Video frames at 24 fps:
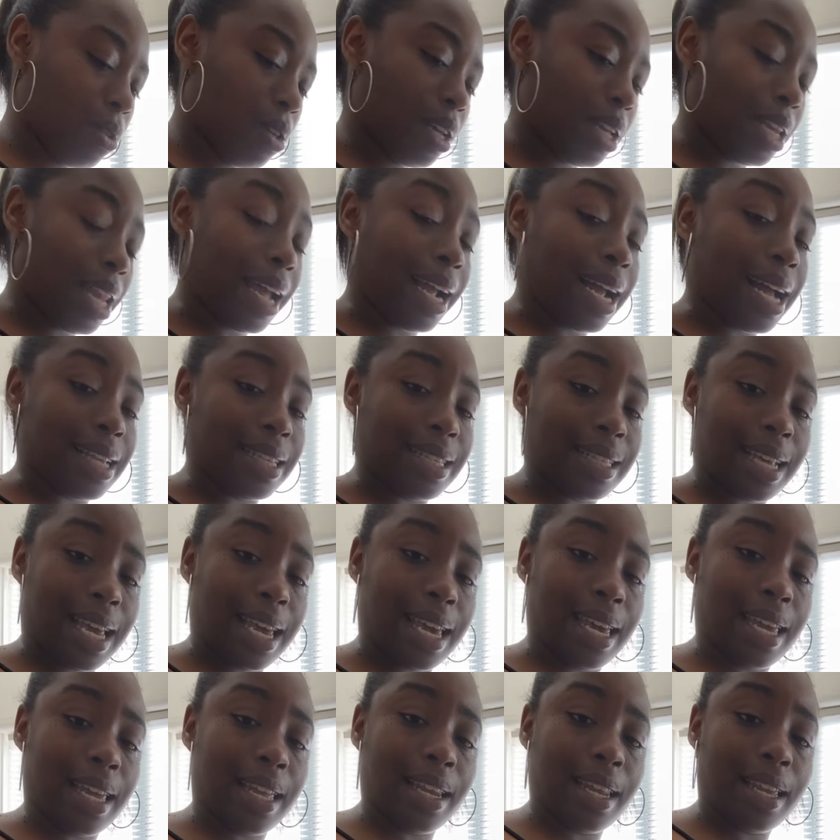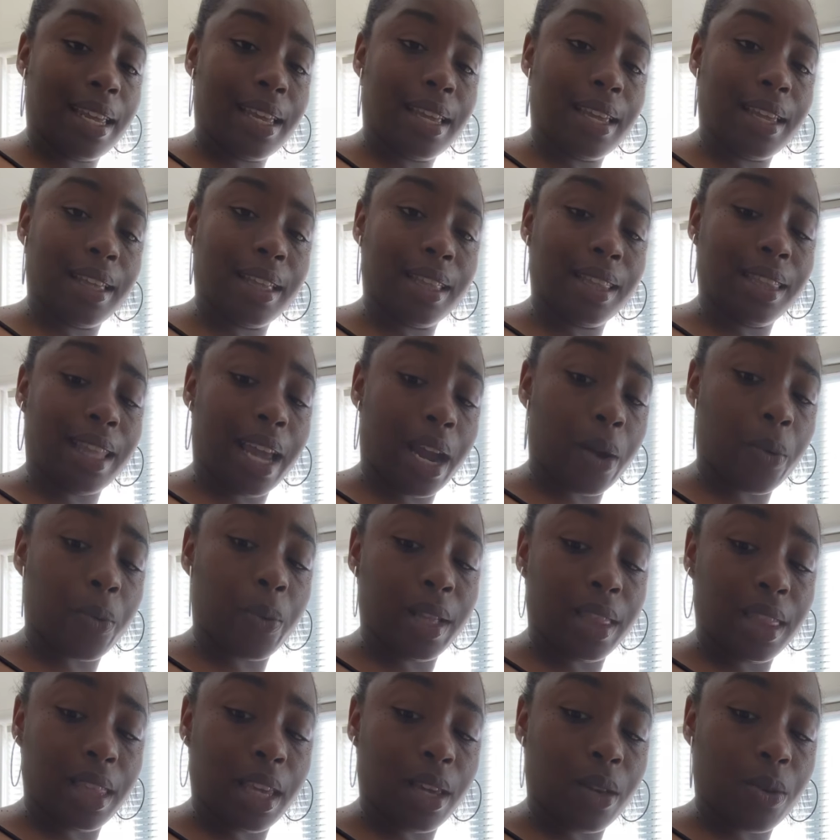Like I said, they're
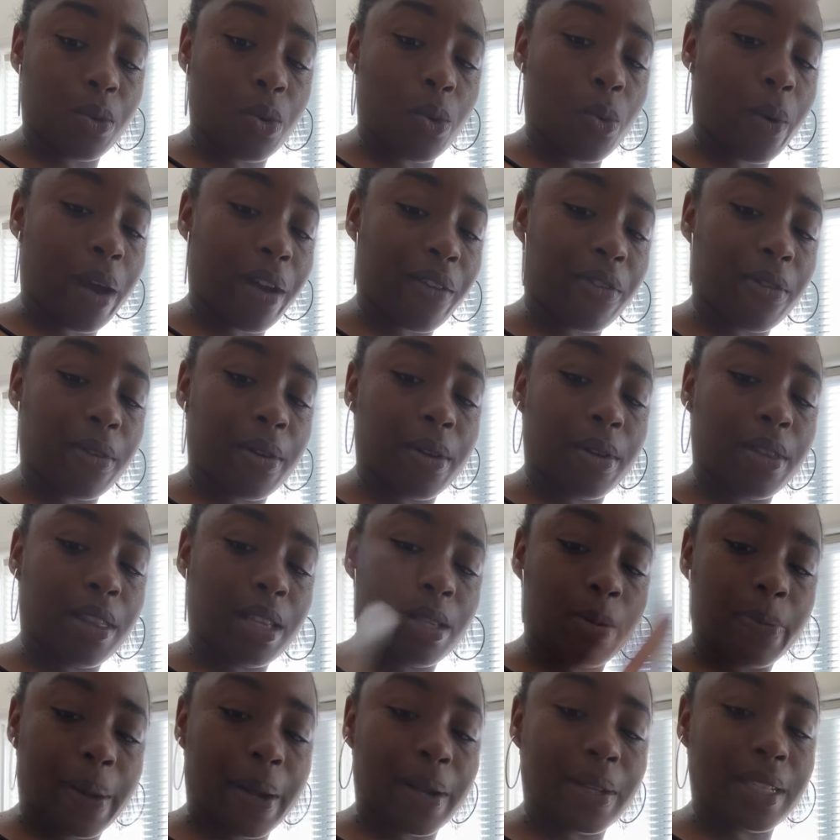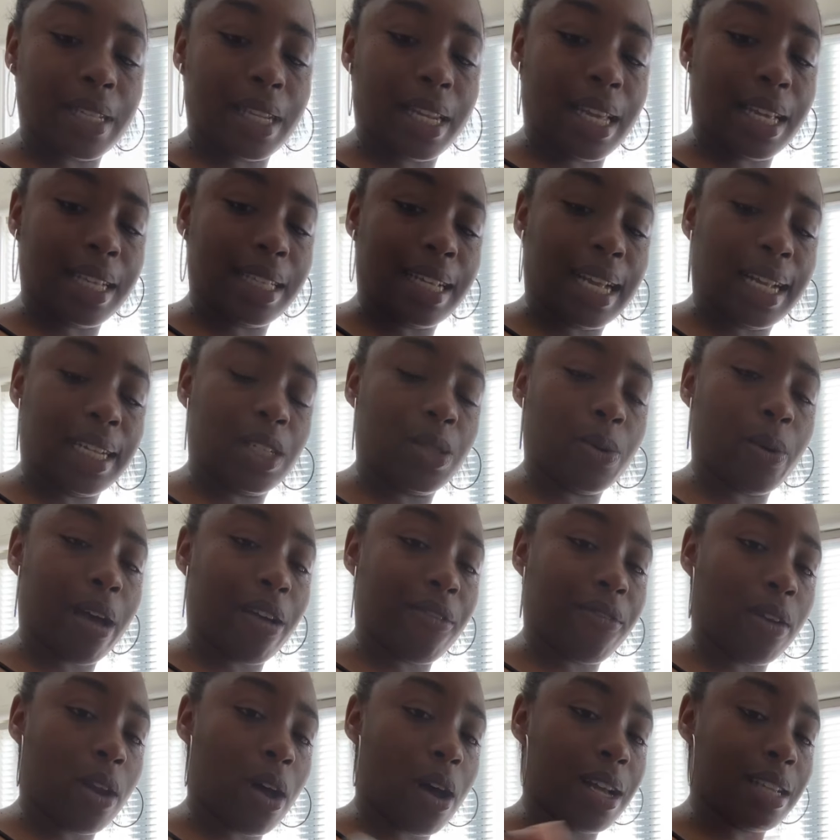with you. Whoever this person is that you have
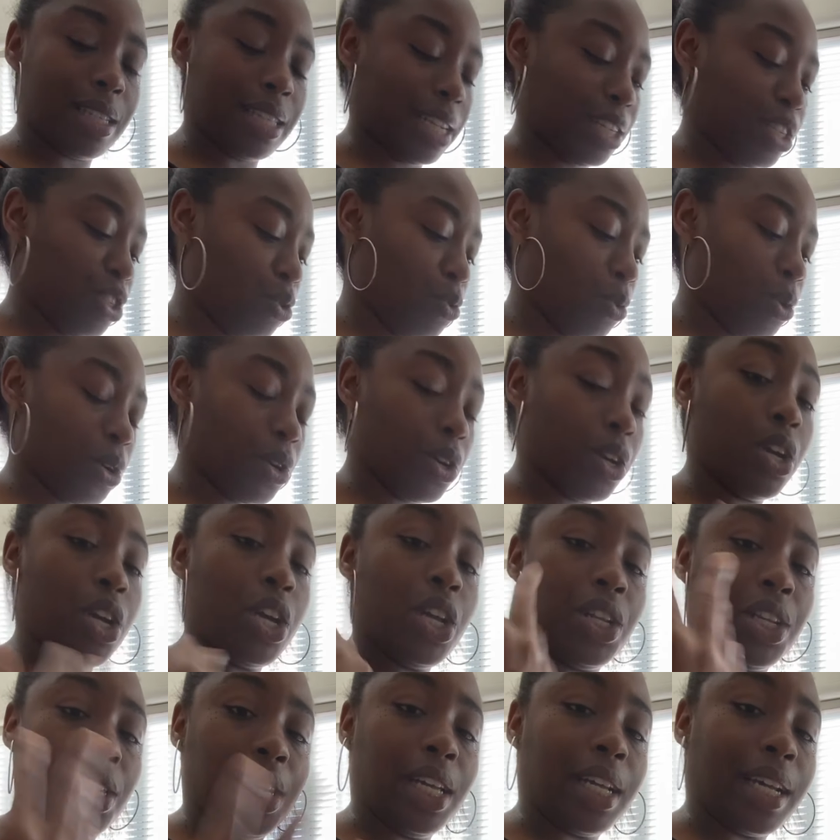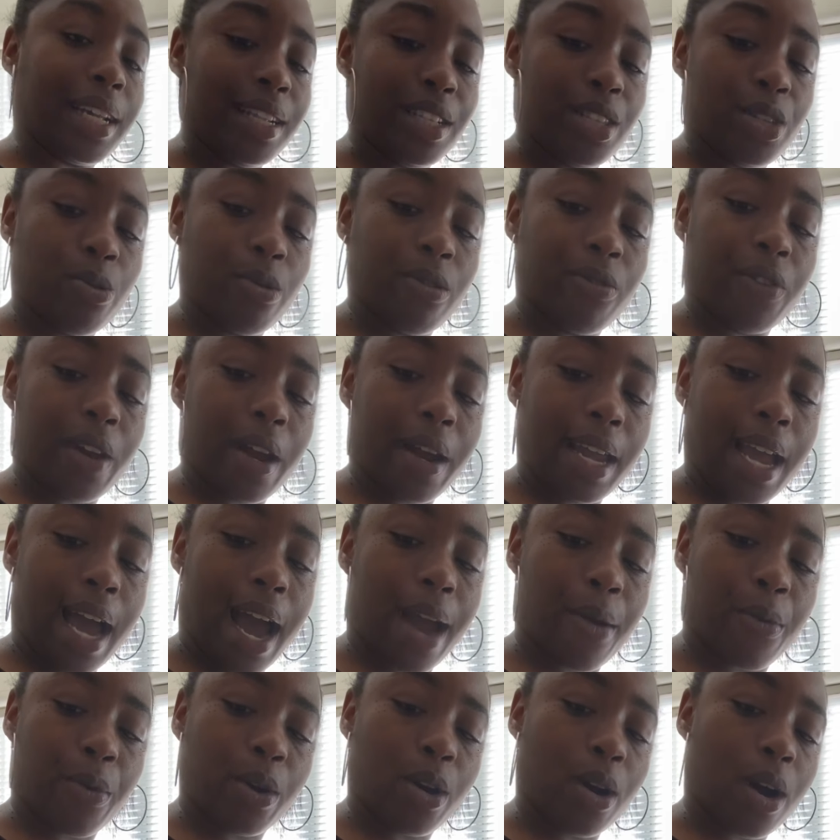lost, that you were looking to in very high
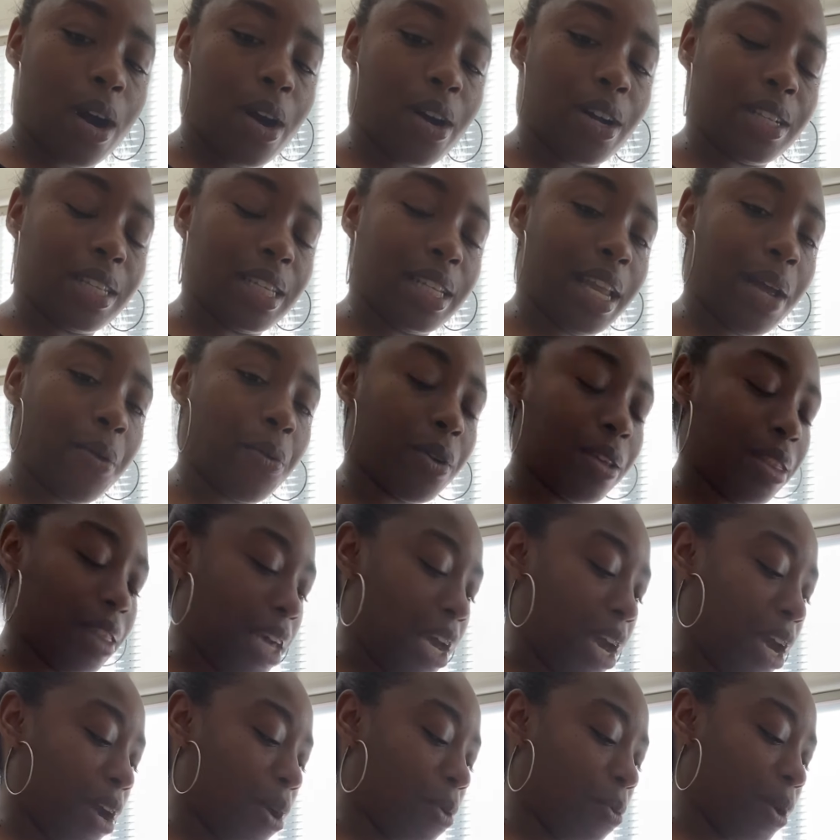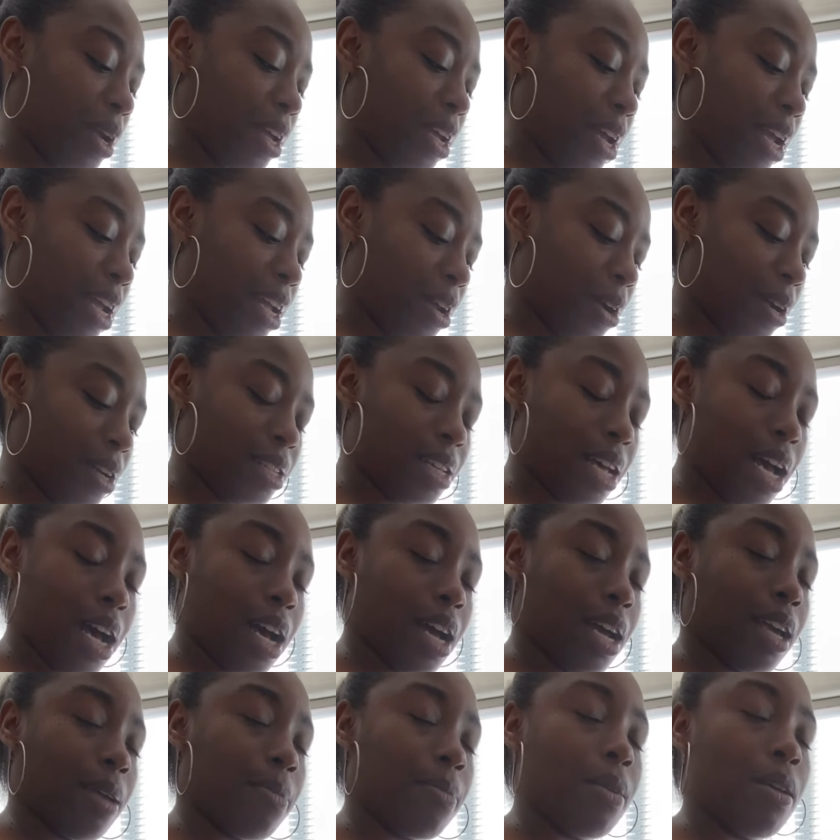regards, and they were there when you, in your
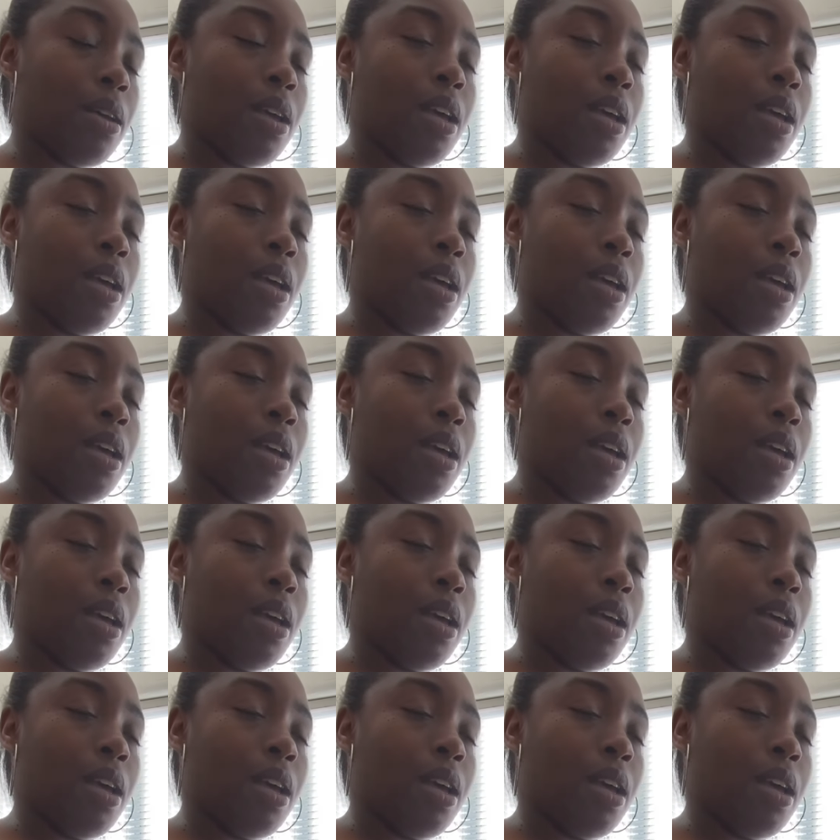time